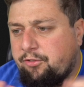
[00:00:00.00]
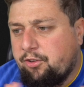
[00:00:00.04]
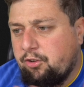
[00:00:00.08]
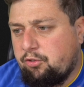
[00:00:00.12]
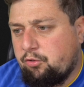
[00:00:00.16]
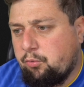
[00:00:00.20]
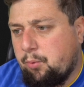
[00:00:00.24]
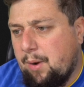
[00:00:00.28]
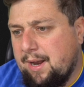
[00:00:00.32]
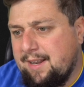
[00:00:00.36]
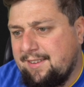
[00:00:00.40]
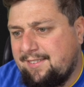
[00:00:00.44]
to
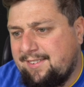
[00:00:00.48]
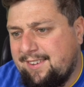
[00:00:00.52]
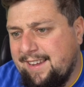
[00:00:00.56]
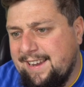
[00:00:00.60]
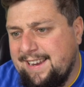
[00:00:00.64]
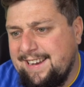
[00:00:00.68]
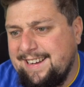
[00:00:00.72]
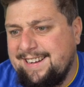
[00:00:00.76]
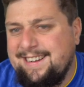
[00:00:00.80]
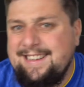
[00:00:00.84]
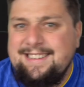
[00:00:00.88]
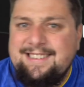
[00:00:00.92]

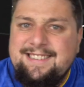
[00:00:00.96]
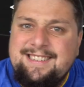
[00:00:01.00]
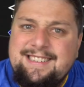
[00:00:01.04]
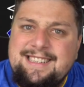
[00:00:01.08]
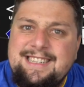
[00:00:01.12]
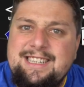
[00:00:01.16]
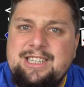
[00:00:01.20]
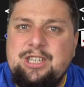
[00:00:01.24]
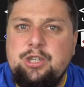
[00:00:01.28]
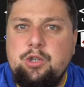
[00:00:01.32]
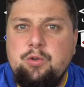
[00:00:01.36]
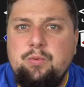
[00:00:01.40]
20. Let's
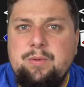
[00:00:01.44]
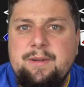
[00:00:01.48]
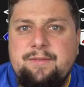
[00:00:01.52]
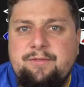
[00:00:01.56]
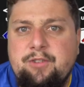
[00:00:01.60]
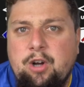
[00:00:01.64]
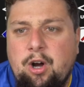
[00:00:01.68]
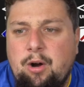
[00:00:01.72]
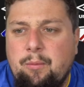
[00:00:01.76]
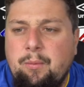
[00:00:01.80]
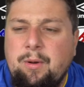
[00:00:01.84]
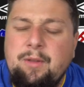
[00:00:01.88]
see who we've
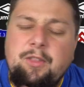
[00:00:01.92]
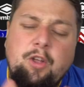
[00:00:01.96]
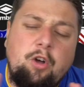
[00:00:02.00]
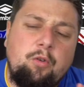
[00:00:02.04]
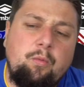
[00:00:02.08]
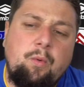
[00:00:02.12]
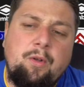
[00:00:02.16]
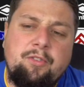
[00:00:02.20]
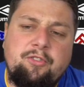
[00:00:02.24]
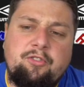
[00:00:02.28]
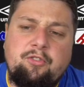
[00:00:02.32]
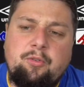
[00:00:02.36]
got. Well, not
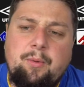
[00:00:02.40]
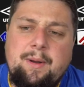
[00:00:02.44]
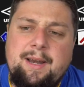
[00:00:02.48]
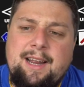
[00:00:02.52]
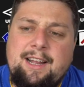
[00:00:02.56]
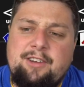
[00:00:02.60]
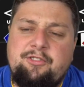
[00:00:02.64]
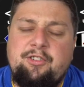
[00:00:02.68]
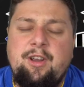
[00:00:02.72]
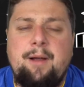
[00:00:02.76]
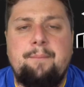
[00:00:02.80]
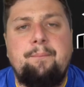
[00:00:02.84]
1 to 20,
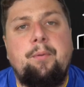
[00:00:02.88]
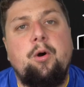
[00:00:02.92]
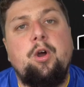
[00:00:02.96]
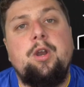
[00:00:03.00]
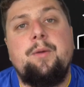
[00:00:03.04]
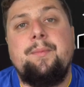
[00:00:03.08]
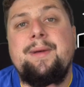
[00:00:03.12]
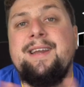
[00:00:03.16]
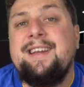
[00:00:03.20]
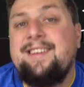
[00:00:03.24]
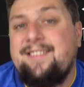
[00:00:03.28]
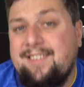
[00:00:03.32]
actually. I'm putting
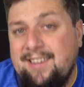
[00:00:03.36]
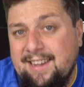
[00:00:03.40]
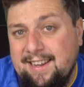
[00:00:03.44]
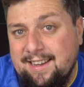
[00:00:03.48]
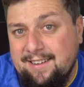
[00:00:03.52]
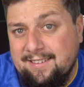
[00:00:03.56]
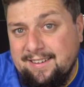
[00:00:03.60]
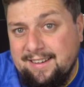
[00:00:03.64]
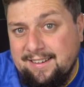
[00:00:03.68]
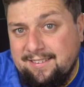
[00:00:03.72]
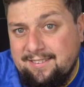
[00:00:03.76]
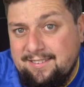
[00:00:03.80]
them in a tier
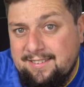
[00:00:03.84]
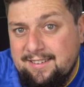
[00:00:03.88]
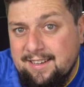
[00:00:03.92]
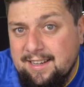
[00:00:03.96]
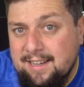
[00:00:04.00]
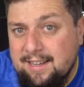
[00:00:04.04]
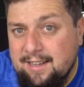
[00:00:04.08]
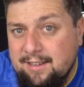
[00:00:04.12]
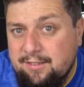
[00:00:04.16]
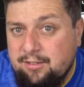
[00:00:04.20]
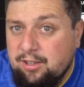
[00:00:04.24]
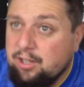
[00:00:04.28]
list.
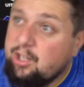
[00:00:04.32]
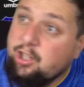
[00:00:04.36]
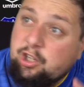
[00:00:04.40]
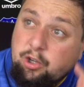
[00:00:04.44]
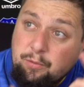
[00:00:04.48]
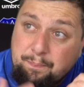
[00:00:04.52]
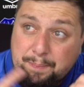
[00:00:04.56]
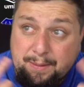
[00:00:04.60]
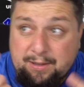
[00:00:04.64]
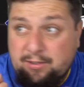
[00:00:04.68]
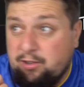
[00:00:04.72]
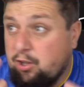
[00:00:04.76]
So there
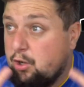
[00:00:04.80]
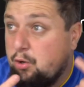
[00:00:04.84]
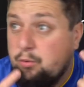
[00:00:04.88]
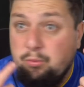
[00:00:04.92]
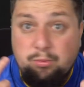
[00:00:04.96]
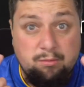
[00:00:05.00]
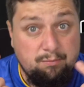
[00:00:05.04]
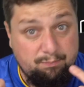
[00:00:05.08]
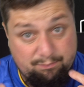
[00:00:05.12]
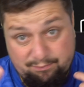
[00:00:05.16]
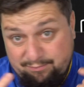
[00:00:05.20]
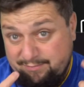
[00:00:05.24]
could be
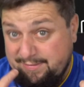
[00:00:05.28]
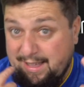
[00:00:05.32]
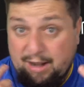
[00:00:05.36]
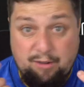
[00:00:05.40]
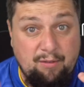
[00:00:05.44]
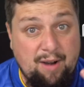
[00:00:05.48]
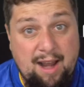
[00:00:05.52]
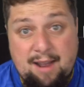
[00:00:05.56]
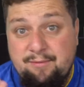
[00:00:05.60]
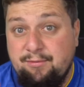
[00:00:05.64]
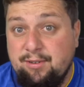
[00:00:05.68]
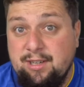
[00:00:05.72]
two that
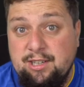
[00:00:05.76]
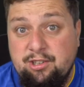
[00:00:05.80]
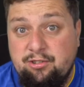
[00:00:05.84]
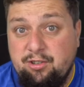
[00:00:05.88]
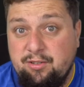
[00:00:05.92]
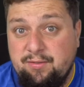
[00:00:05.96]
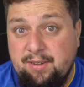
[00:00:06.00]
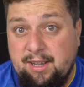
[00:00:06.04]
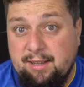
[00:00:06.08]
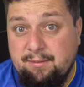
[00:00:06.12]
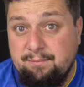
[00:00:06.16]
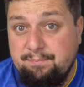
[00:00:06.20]
rival each
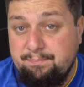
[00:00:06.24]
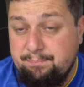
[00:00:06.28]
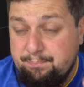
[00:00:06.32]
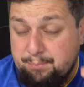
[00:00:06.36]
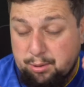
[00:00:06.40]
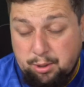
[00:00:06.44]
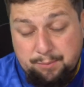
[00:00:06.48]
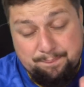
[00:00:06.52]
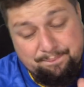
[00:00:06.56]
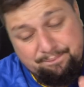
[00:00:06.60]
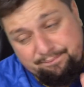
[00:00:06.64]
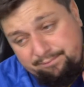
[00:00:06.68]
other.
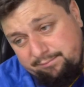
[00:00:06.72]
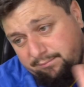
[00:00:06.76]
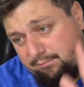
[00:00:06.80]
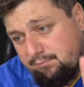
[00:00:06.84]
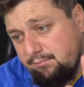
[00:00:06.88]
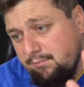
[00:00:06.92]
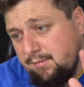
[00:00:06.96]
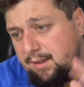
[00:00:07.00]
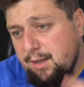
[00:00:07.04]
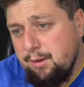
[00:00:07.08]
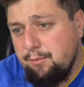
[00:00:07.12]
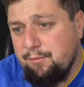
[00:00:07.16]
But
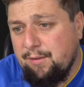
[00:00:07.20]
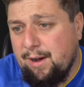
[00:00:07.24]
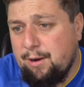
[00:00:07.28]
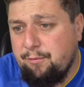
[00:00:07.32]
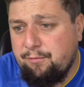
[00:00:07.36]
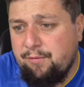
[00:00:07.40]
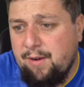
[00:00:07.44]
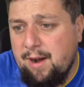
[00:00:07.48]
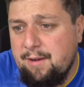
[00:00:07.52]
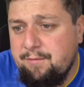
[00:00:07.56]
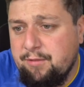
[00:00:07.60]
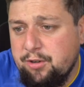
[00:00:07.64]

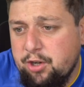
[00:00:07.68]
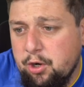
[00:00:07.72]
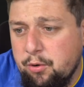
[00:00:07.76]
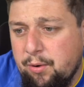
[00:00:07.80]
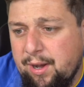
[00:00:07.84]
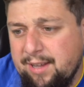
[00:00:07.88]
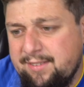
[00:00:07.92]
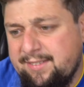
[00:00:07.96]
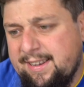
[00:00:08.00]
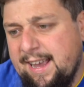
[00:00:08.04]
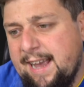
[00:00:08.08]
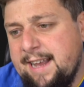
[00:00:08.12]
without further ado,
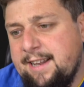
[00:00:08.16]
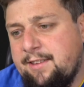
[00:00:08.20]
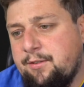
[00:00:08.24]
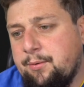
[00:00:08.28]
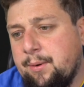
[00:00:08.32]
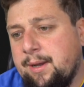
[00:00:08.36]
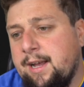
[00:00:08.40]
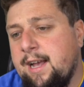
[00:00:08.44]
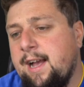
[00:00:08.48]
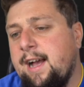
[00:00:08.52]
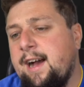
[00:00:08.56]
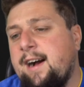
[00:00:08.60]
let's get into
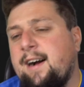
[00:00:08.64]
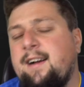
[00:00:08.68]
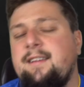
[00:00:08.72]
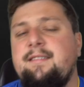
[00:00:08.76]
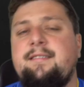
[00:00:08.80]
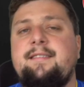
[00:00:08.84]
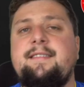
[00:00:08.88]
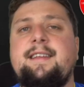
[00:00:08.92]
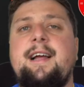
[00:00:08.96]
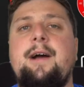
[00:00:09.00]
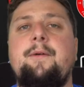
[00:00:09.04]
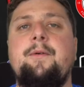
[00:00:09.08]
it. Let's
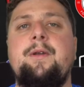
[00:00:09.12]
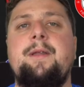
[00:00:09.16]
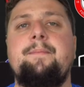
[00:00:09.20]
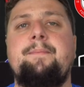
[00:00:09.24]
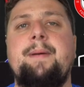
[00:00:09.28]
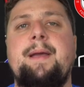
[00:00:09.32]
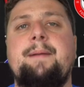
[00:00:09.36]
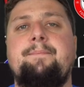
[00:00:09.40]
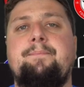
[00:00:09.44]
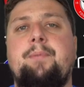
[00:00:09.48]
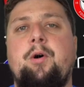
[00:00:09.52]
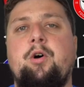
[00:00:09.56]
start with the
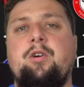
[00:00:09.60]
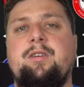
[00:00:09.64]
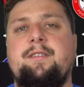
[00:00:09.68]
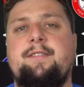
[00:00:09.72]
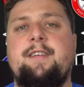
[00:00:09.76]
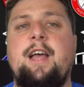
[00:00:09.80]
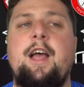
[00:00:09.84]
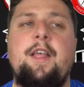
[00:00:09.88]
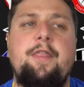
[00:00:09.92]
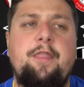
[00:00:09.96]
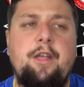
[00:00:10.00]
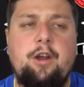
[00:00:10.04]
big boys.
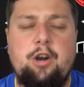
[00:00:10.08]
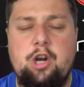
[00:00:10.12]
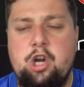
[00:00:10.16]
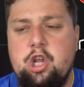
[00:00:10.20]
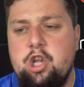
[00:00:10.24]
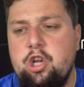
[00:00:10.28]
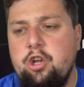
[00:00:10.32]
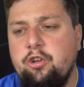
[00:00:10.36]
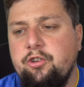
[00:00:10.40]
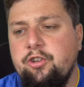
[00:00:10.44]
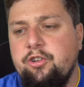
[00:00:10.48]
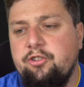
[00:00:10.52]
The
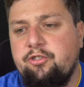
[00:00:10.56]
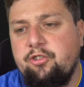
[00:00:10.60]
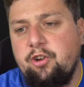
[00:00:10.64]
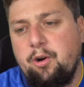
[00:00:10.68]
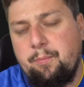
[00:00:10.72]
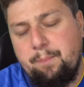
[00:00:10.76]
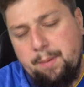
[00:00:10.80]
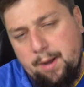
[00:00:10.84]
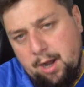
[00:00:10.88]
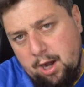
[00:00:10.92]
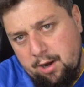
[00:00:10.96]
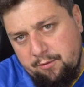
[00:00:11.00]

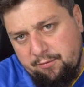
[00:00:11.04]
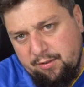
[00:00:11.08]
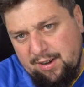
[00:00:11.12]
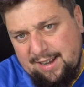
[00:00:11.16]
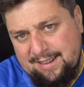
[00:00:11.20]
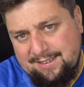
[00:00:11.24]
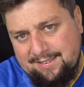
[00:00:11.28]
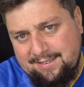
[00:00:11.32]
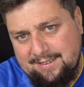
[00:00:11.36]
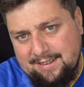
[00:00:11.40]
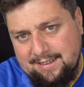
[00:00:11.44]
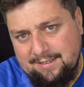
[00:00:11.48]
runners-up of
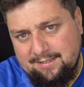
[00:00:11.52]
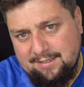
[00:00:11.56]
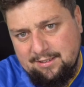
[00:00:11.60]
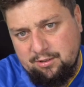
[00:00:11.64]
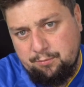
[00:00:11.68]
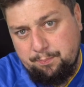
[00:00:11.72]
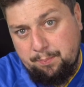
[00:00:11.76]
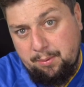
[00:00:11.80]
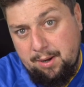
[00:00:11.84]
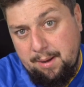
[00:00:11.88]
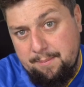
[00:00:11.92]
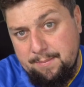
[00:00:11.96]
last season's
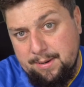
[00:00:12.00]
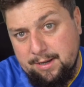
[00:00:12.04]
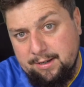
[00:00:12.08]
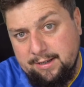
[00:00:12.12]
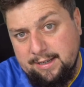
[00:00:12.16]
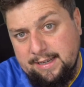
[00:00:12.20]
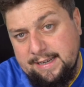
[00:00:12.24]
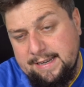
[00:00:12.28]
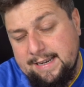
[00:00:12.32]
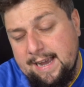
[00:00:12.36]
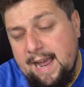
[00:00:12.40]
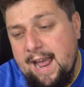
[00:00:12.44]
Premier
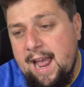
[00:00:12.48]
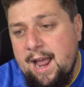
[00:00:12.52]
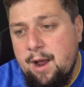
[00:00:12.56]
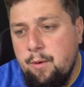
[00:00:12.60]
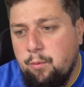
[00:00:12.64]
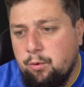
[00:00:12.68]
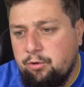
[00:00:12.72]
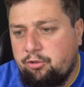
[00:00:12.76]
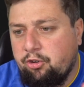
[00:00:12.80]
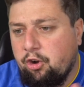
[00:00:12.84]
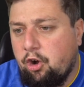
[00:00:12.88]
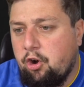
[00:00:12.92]
League.
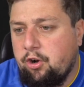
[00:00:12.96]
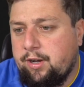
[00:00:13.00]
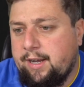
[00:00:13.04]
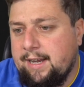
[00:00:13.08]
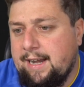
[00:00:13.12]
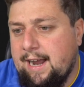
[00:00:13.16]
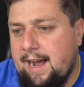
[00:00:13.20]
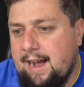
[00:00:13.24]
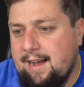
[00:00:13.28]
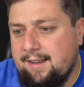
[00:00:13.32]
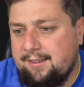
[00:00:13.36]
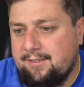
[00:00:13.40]
We're talking
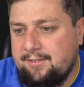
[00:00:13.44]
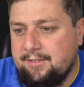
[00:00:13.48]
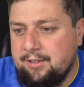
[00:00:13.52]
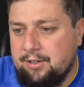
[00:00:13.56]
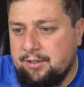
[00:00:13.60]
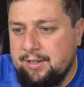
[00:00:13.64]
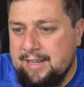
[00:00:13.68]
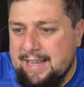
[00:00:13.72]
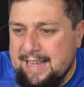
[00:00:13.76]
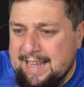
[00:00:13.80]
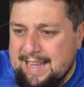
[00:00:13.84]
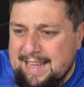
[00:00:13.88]

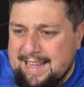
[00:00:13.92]
Arsenal.